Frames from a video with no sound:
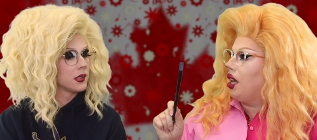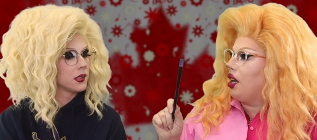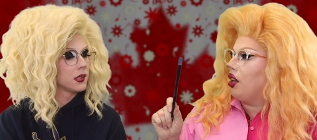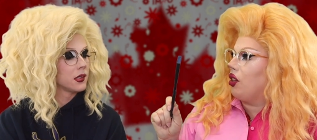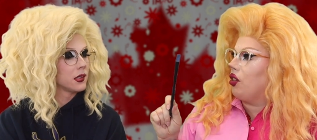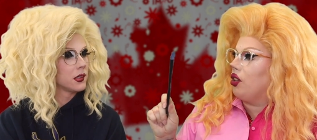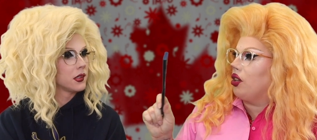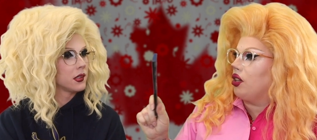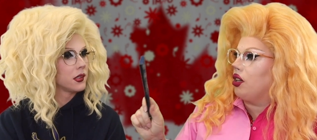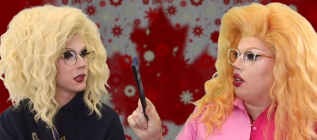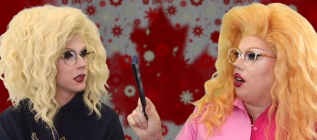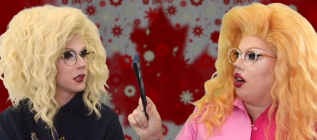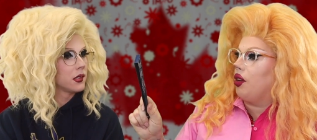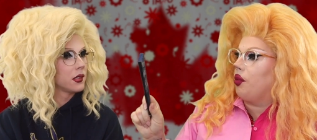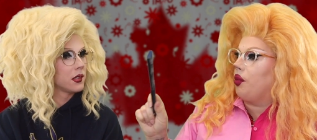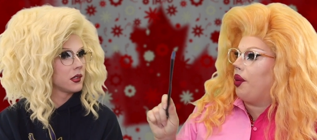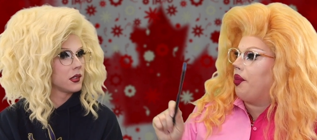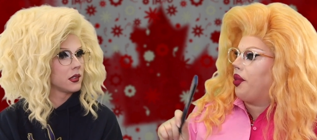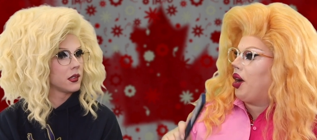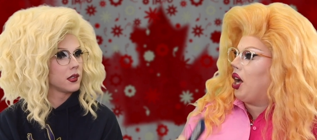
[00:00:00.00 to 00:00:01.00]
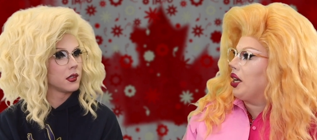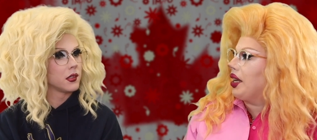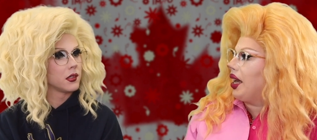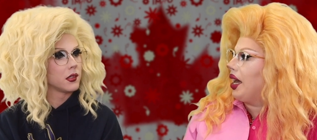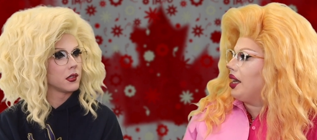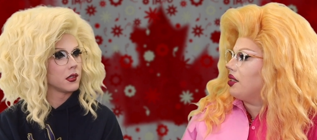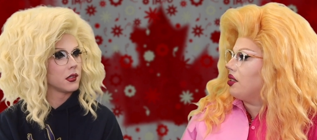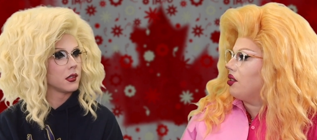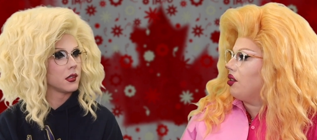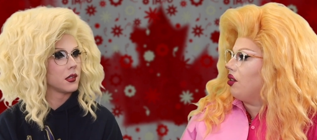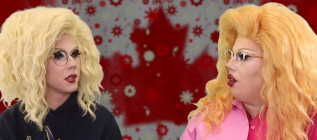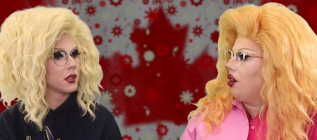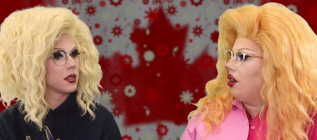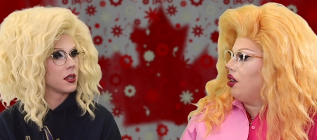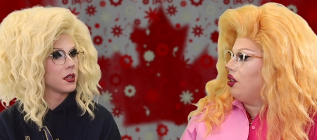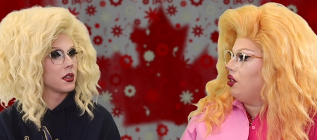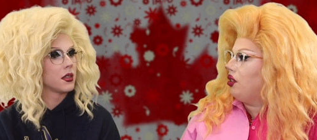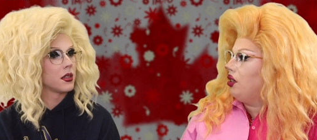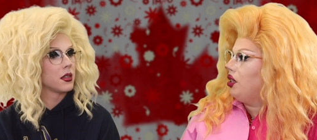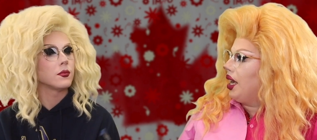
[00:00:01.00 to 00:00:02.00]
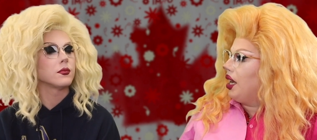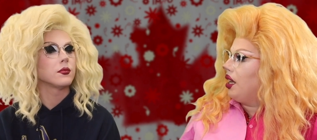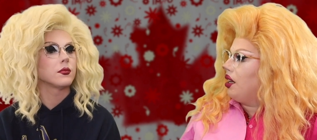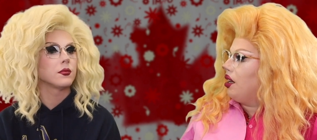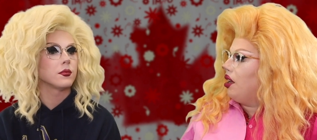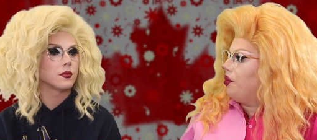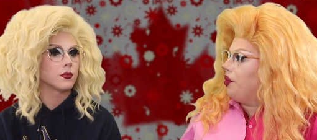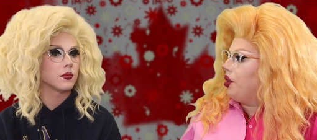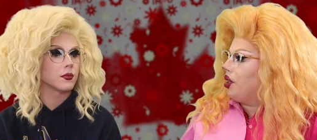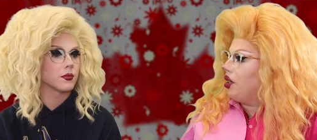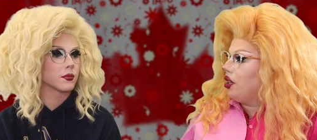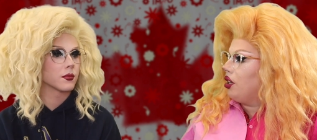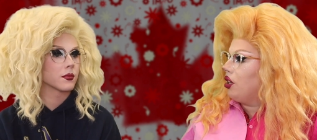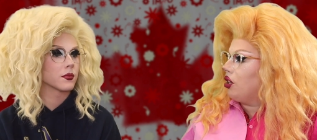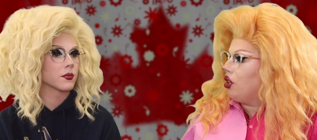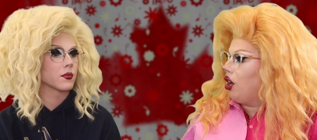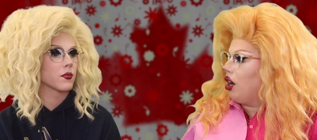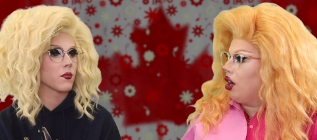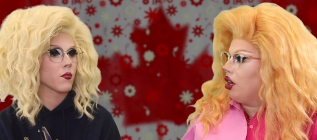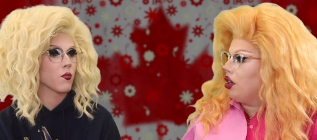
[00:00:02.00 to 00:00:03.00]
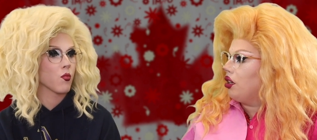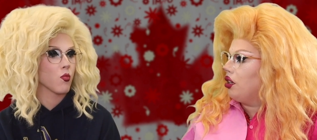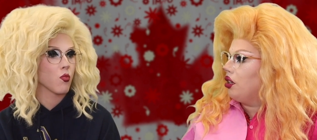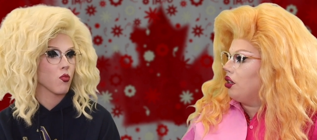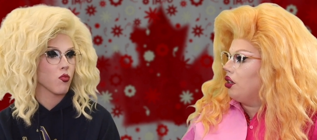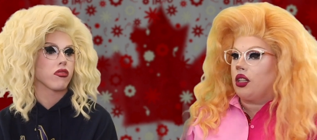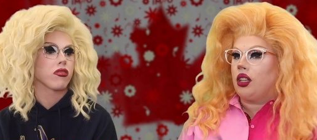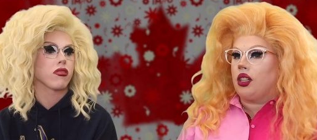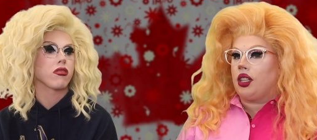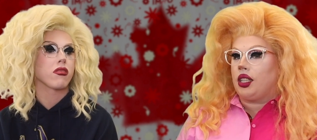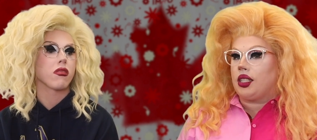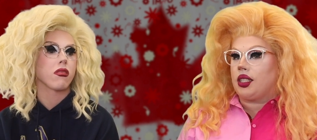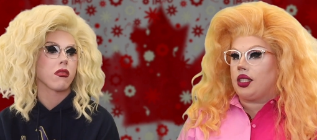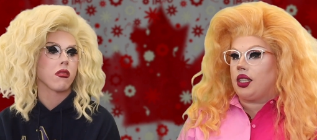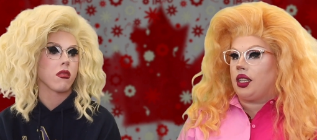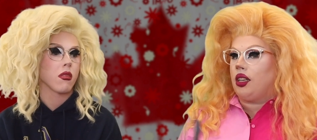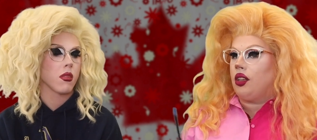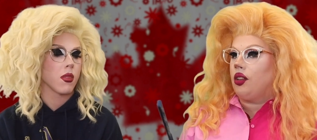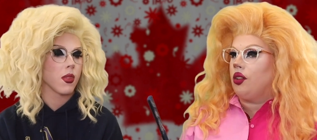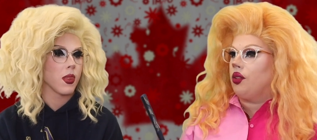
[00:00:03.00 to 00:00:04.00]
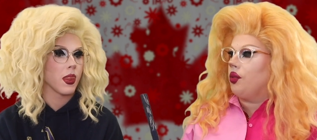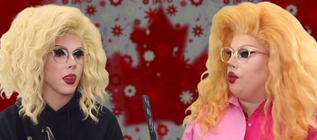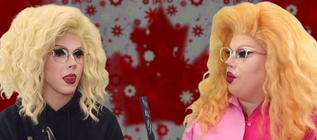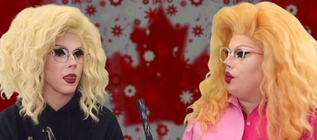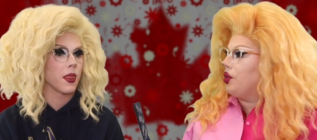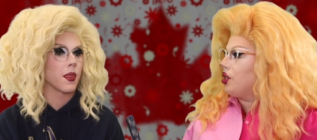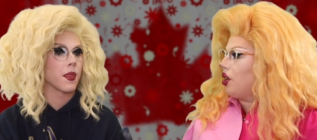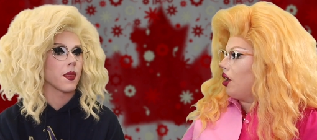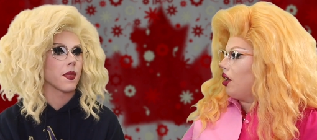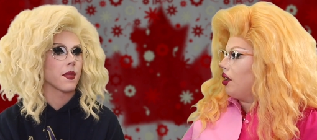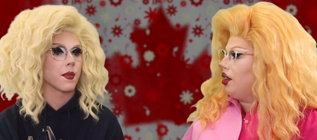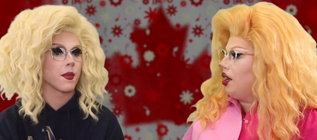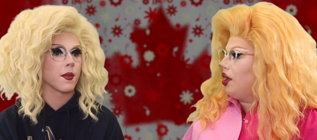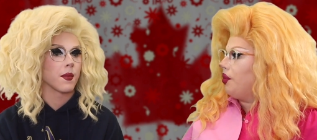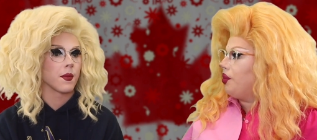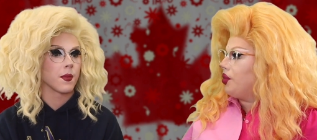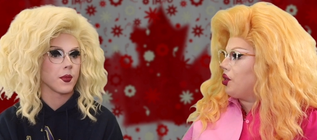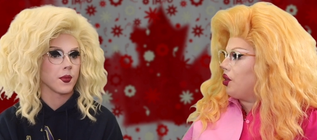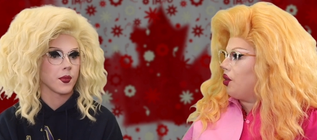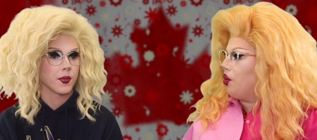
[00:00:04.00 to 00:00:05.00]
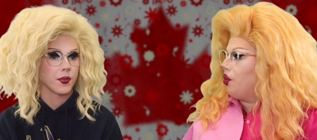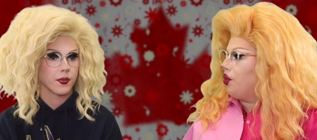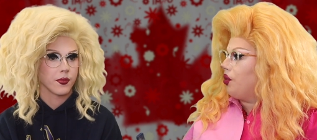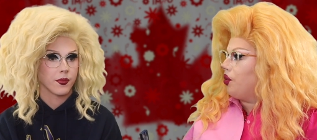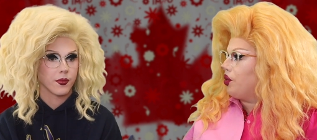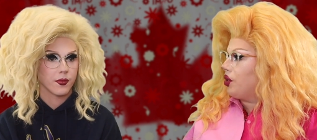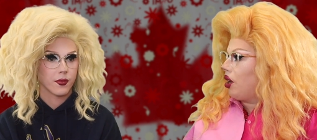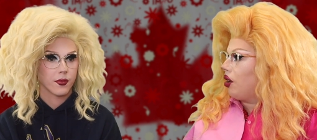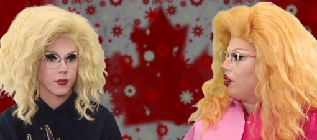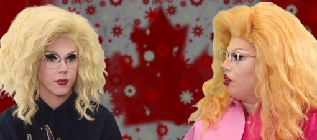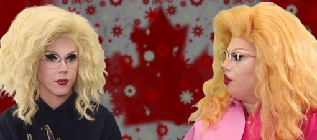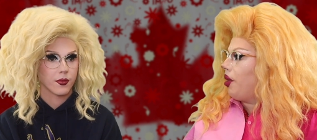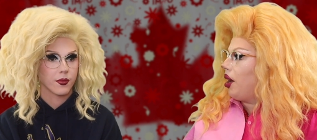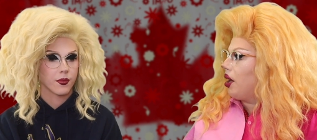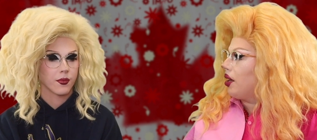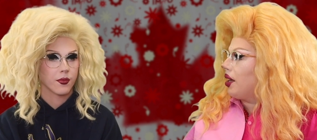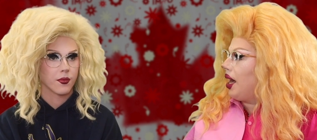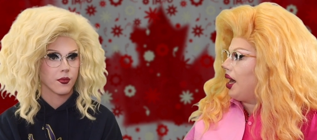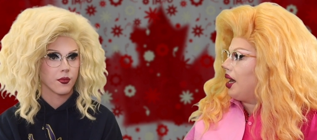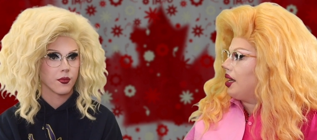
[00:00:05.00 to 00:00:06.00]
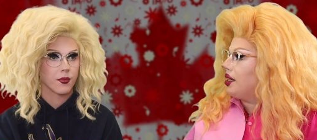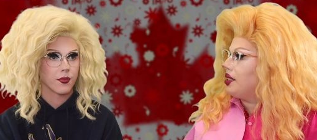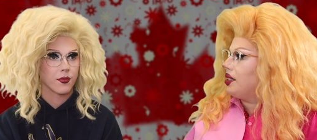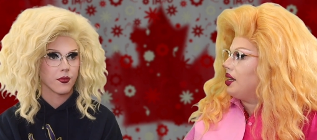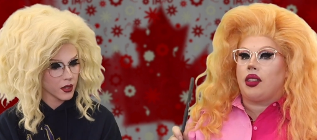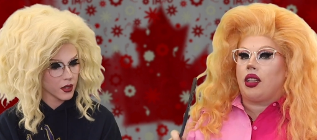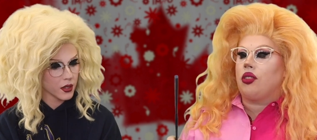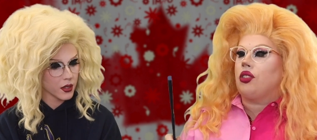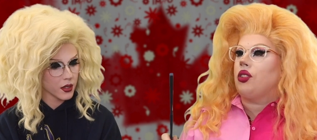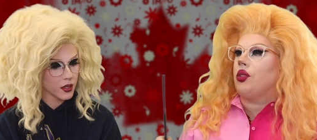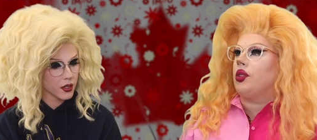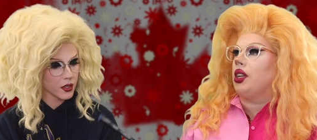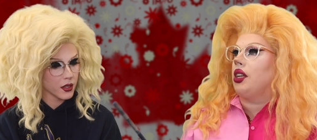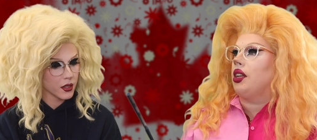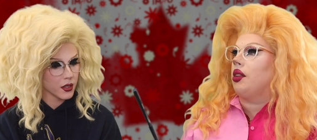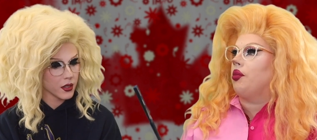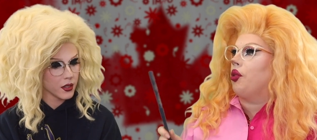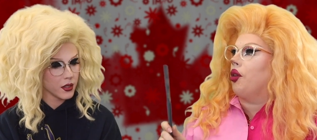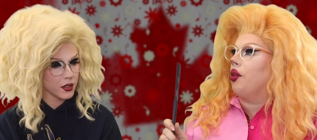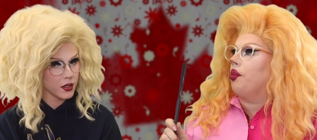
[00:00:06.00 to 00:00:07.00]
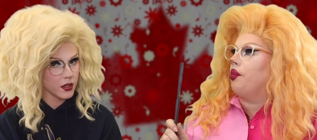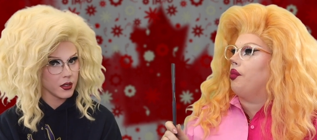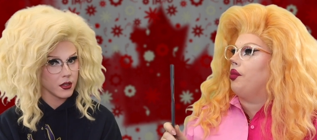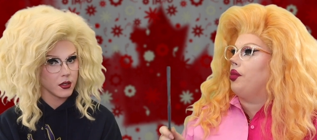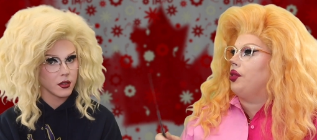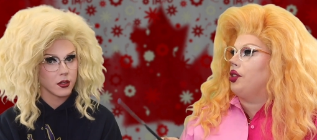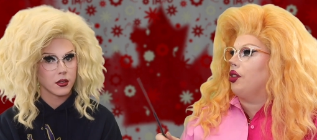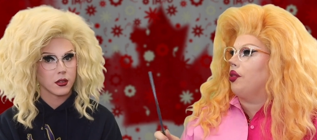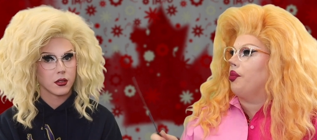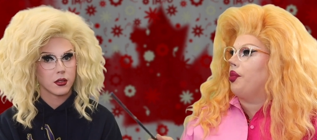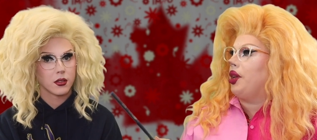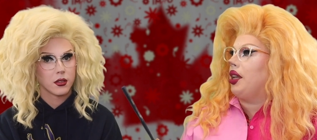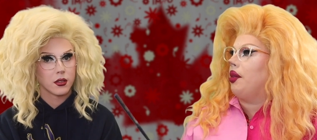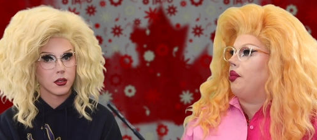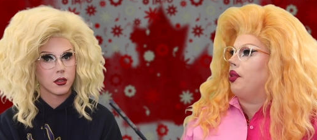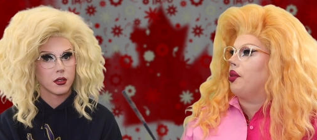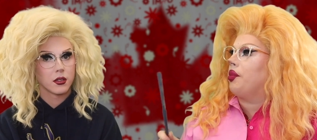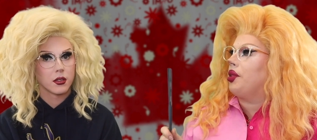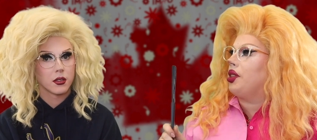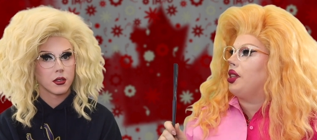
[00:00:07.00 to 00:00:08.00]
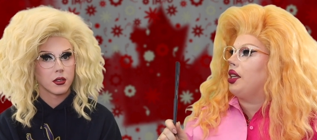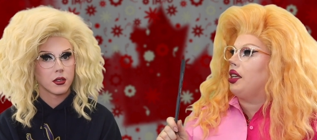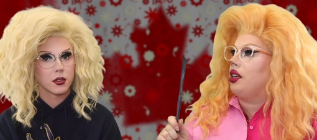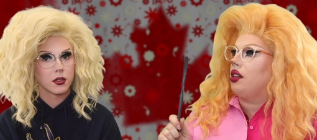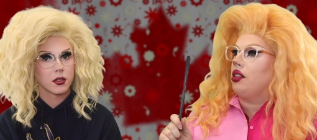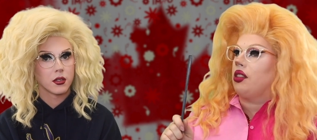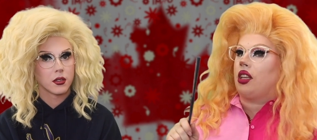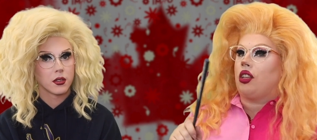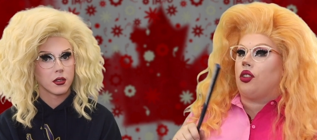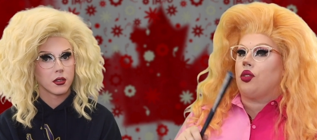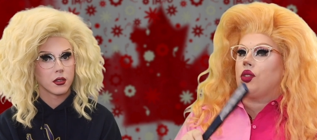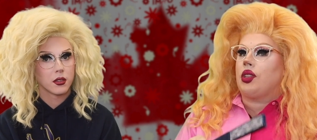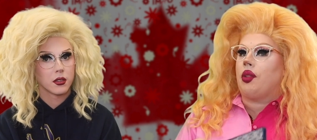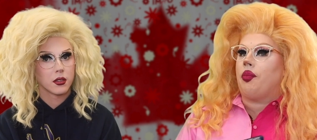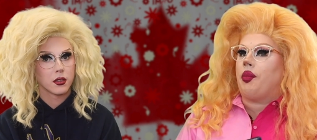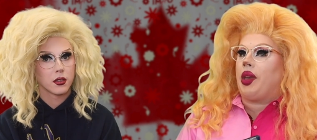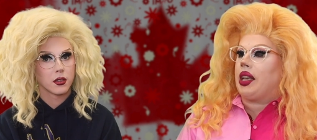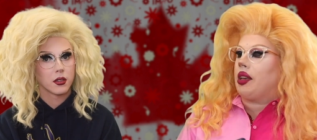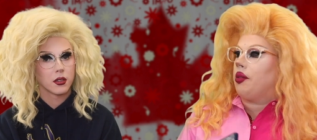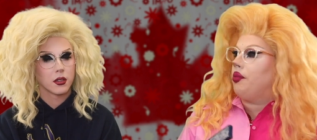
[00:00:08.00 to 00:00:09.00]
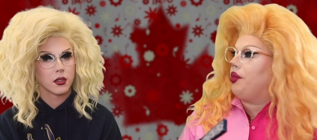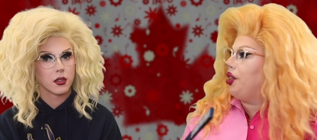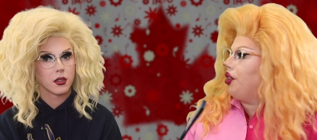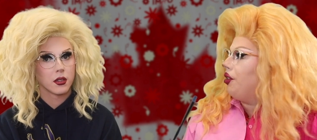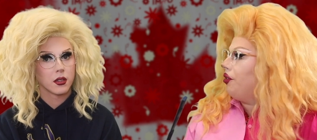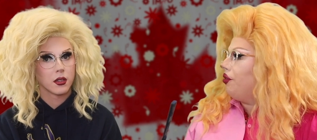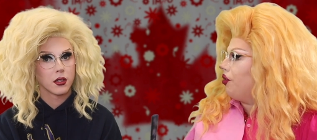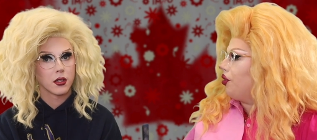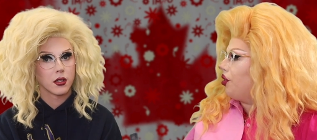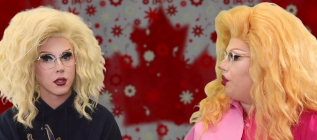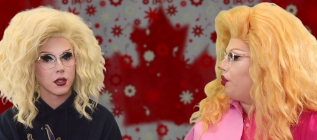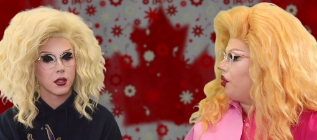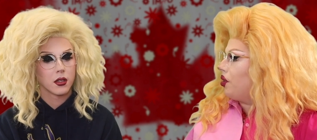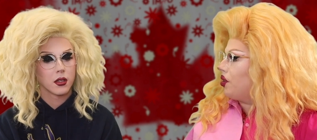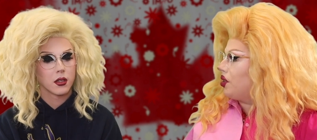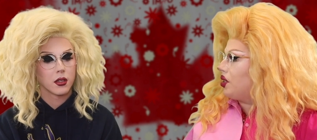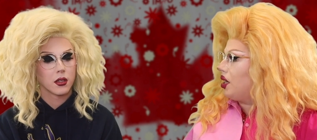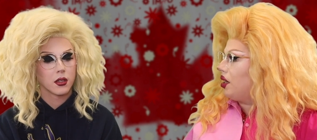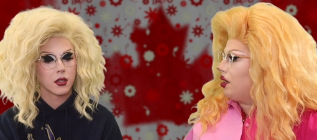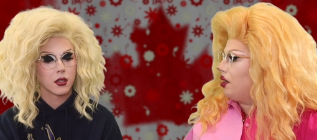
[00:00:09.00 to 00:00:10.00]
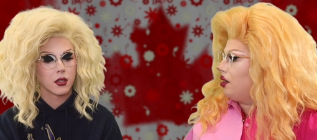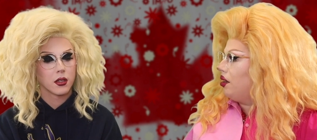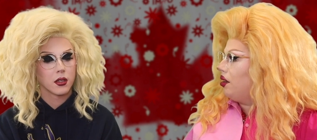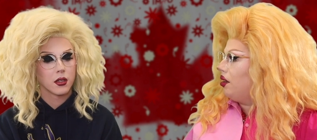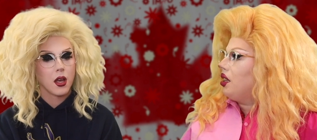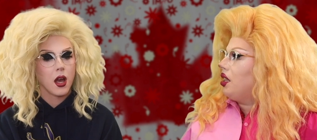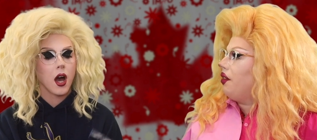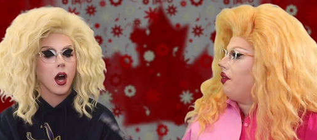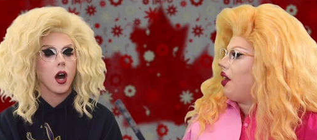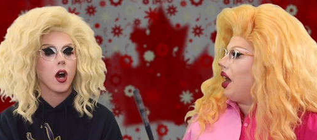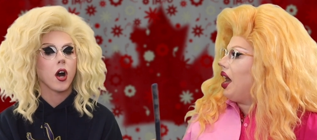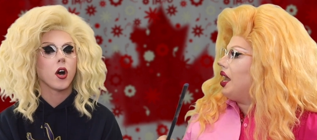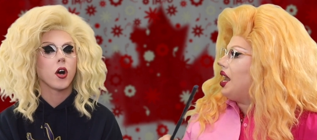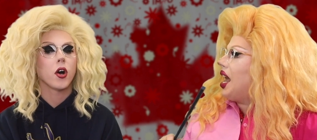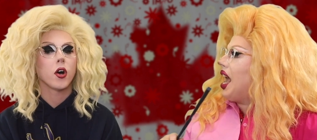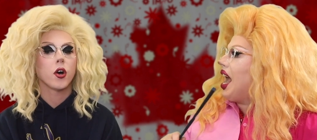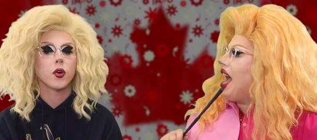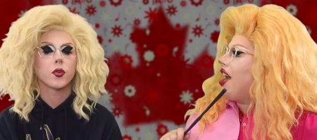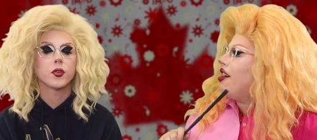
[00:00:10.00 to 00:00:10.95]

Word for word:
Speaker 1: and I look on what podcasts they're on. And mm. Emilia Clarke Khaleesi was on an episode was on her podcast. They don't do it anymore during pandemic, but they they used to make a meal for the person. They've had oh,